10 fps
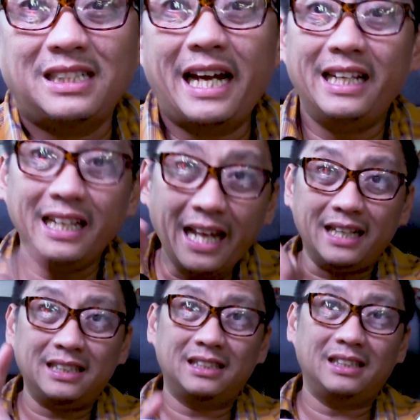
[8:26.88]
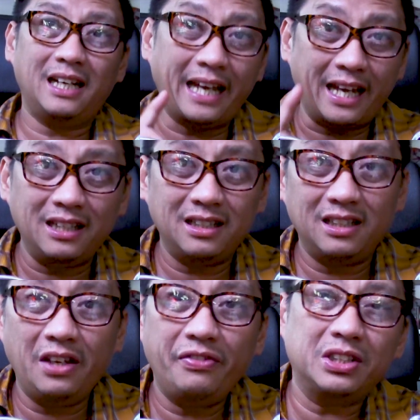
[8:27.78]
Unless, again,
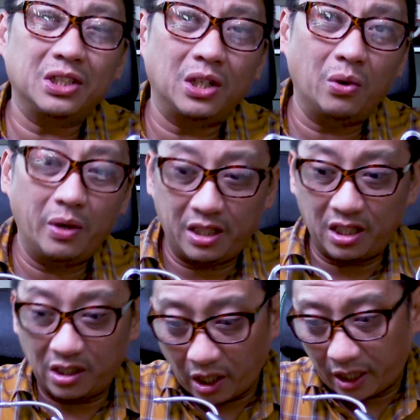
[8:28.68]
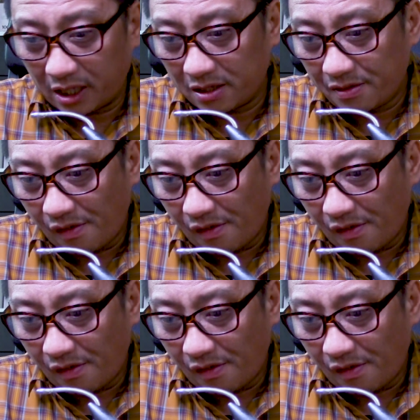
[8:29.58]
if it's glow in the dark.